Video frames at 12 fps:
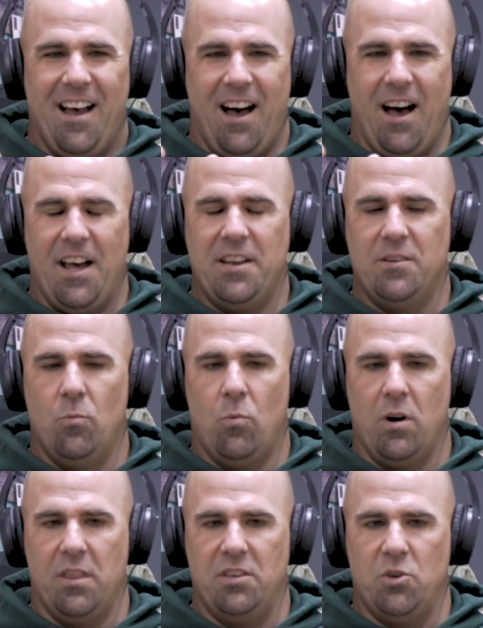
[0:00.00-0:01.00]
on
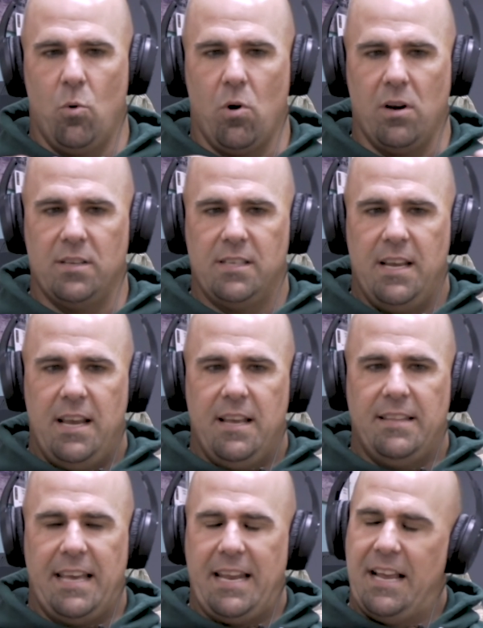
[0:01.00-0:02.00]
one of the doors that